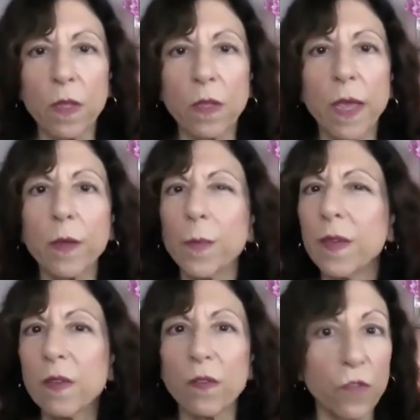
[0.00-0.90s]
like a
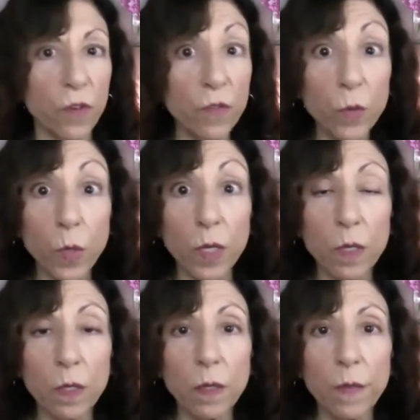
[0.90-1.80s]
piece of driftwood
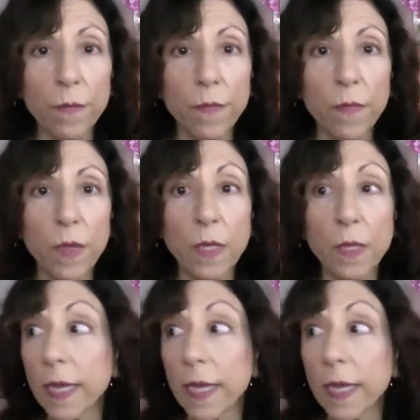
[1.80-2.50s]
and